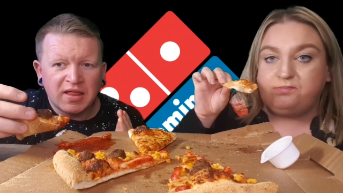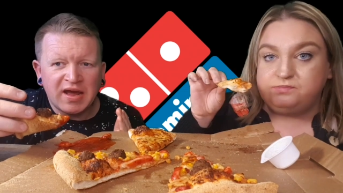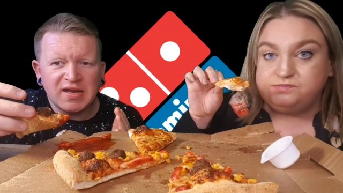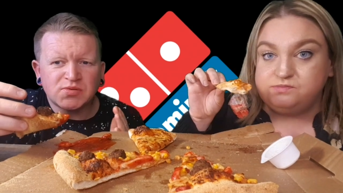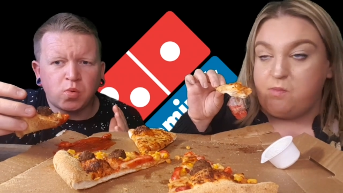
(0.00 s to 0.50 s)

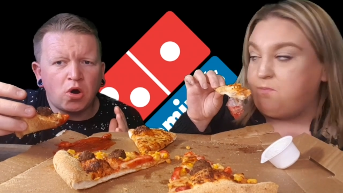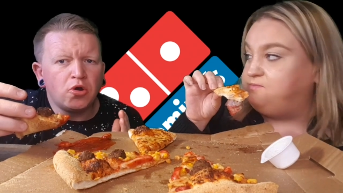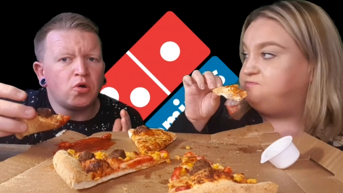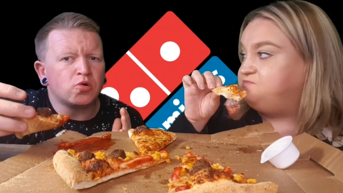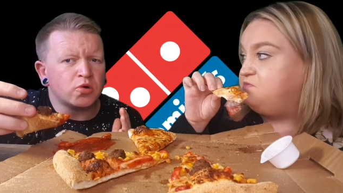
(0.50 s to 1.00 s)
Speaker 1: That is
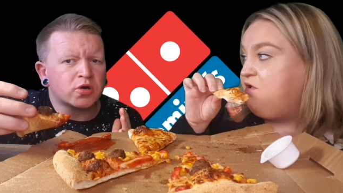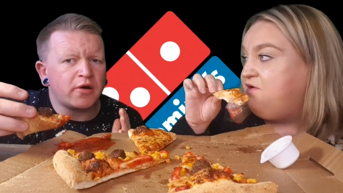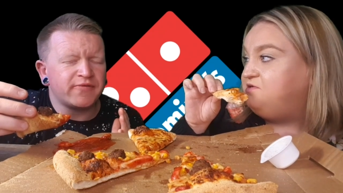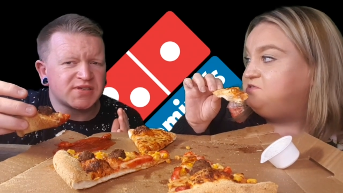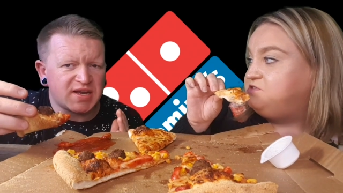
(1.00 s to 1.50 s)
one awkward
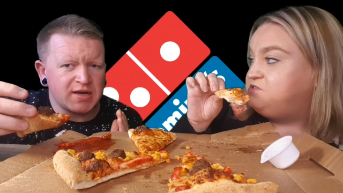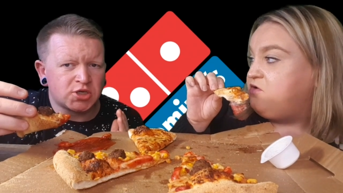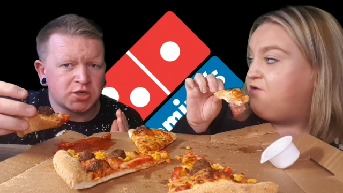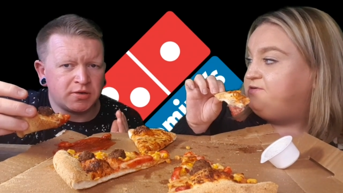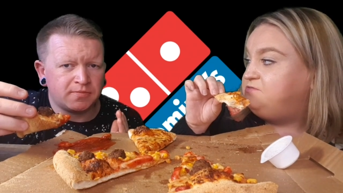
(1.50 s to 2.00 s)

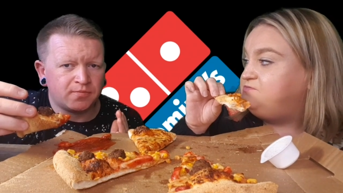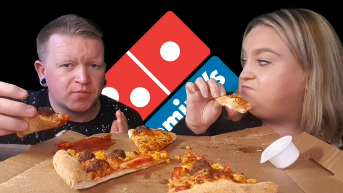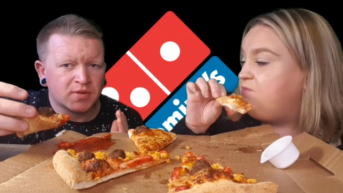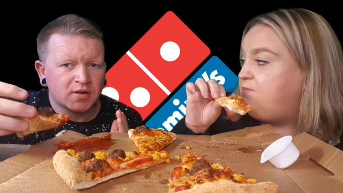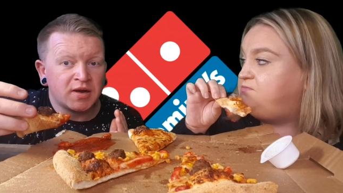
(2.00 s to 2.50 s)
conversation.
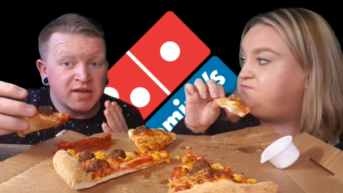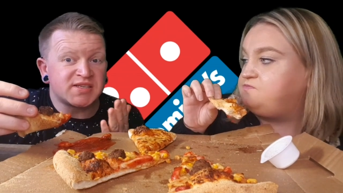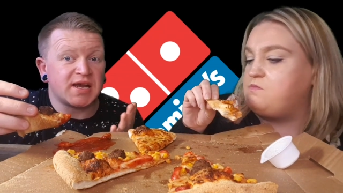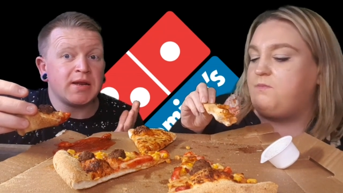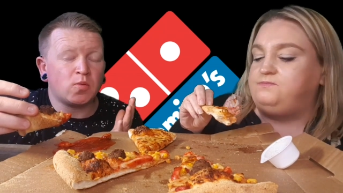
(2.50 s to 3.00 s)
And he
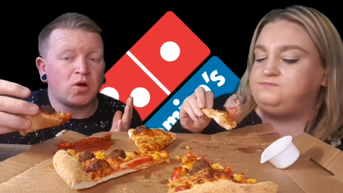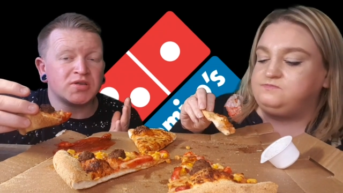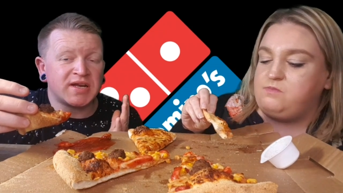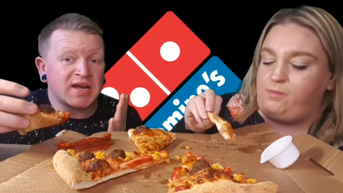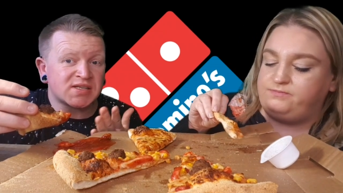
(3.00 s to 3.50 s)
said it
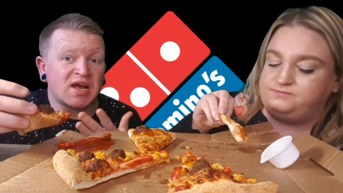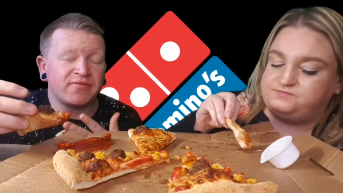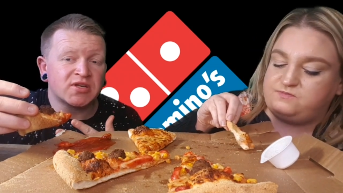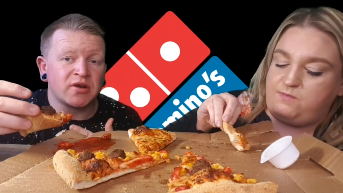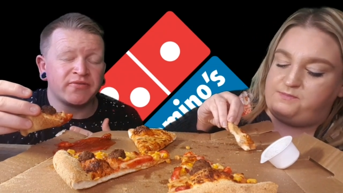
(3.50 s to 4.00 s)
was. He had to
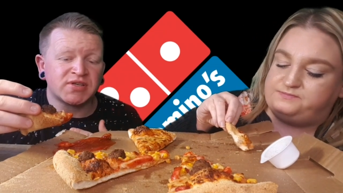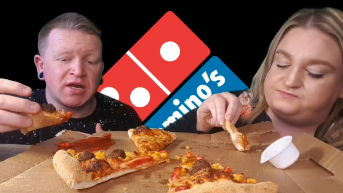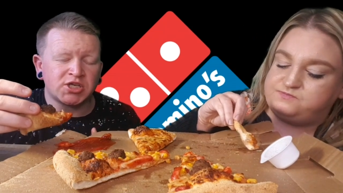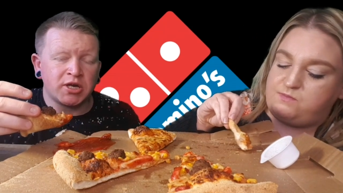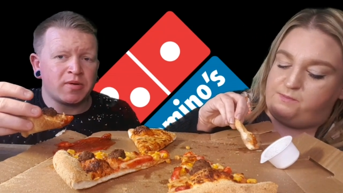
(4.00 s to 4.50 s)
have this
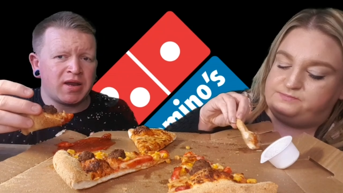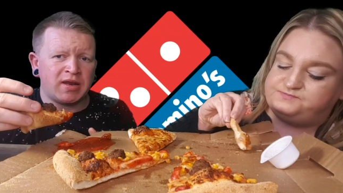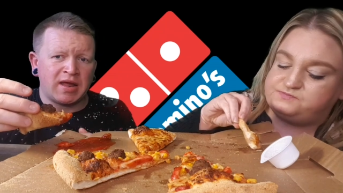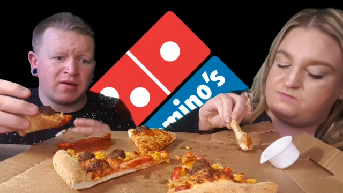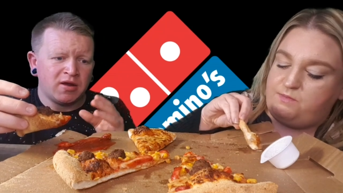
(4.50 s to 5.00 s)
conversation. He went
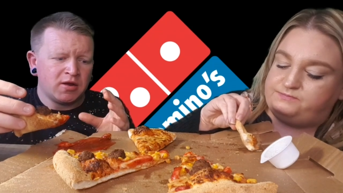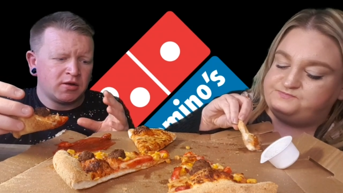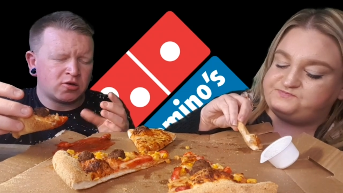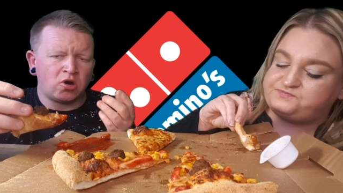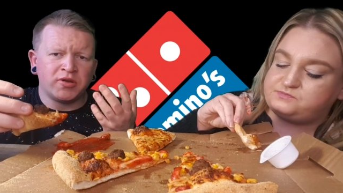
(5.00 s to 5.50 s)
in there,
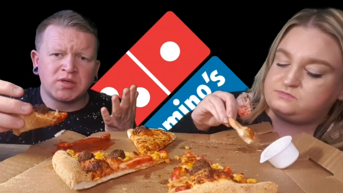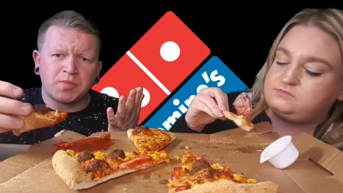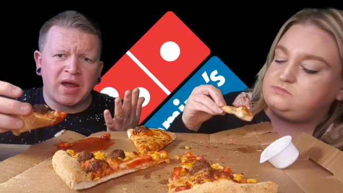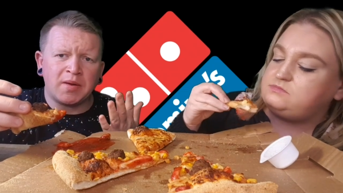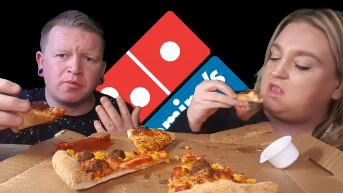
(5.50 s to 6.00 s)
got all these
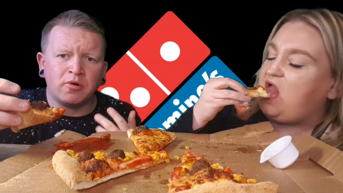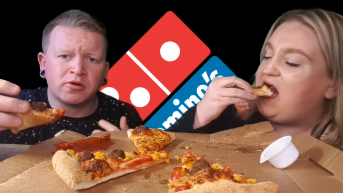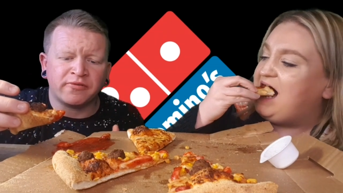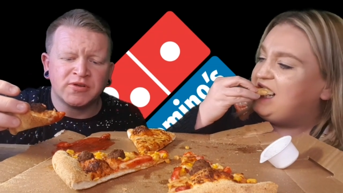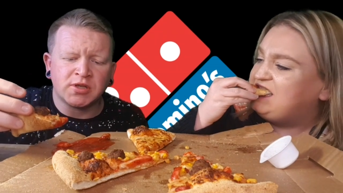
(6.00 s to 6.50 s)

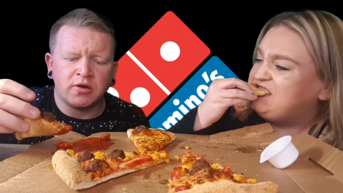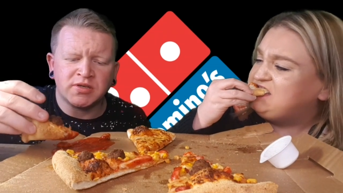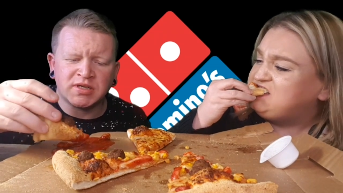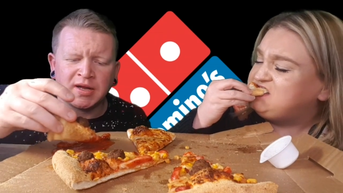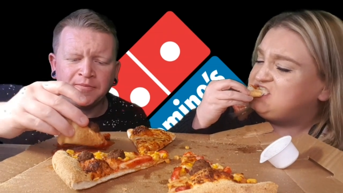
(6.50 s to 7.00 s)
paperwork off his
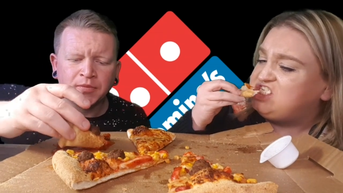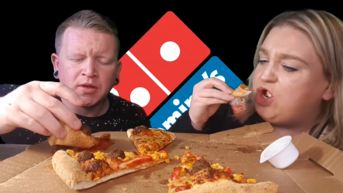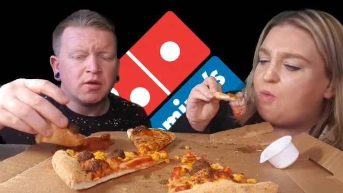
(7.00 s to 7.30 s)
lawyers. He's like,